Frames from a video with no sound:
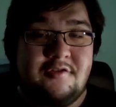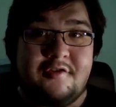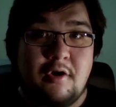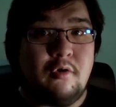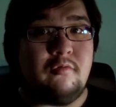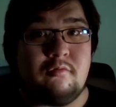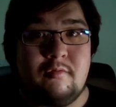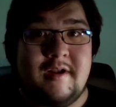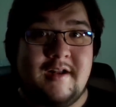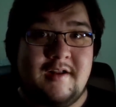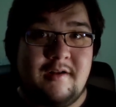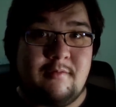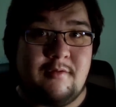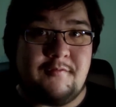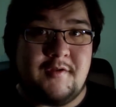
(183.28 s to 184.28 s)
don't read
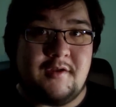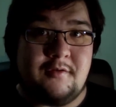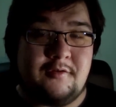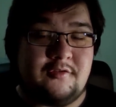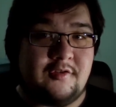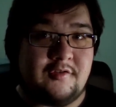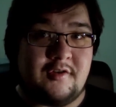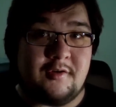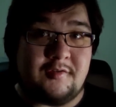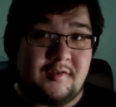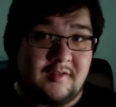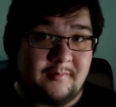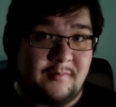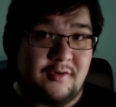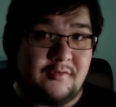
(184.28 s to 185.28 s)
any reviews, just go
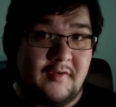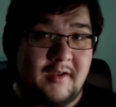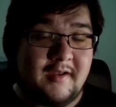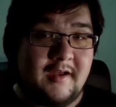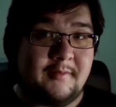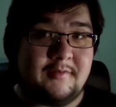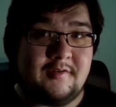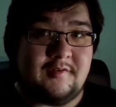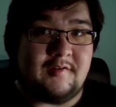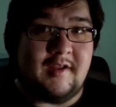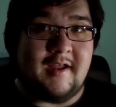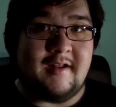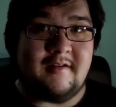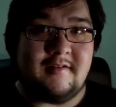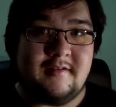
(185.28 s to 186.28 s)
see the movie. I'll just
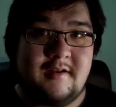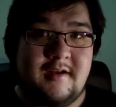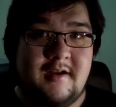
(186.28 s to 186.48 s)
say it.